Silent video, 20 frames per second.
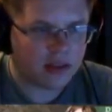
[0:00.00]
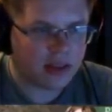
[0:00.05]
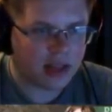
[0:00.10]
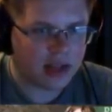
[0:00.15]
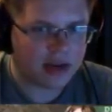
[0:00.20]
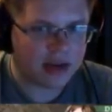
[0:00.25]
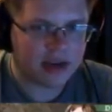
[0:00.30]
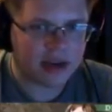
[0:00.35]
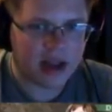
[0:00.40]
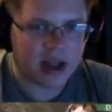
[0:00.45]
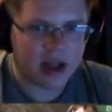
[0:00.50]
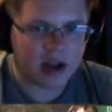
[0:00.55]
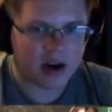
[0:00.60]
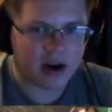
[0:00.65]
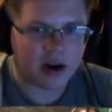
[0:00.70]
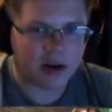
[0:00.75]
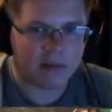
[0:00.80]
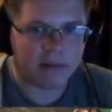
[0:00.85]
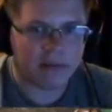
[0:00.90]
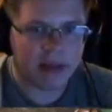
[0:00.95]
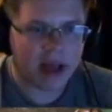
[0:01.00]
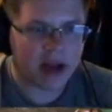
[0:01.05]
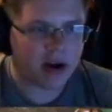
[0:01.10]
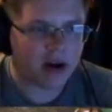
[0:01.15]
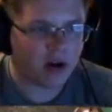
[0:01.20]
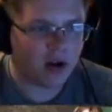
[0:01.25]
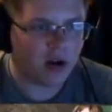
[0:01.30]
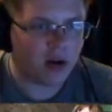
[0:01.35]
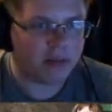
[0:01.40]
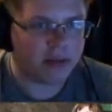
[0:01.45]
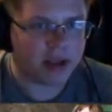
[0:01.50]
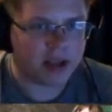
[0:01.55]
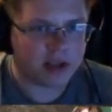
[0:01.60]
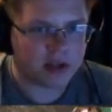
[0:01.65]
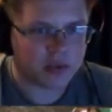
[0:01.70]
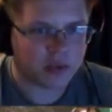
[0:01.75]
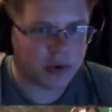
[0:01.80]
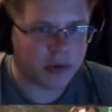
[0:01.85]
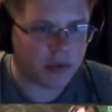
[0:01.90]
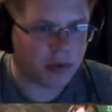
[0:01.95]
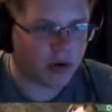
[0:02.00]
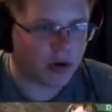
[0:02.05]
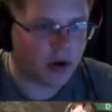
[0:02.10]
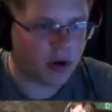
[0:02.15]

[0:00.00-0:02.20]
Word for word: That did not hurt bad at all because we were